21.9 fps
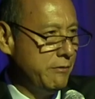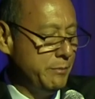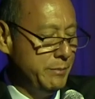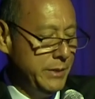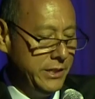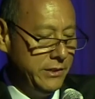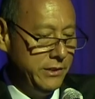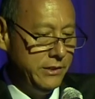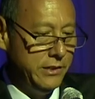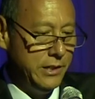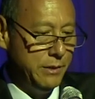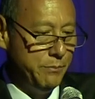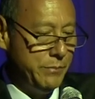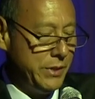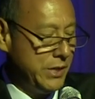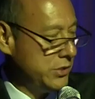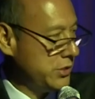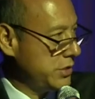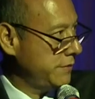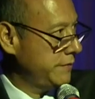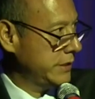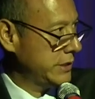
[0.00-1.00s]
government, you
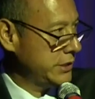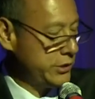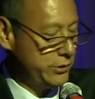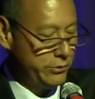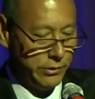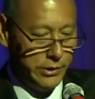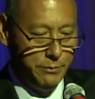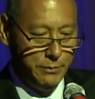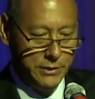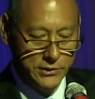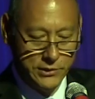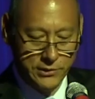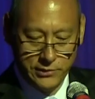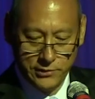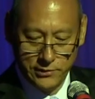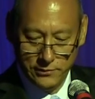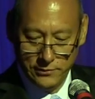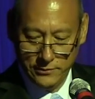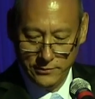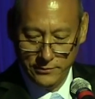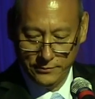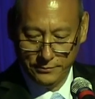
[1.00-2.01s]
bunch of
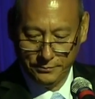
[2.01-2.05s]
extremists.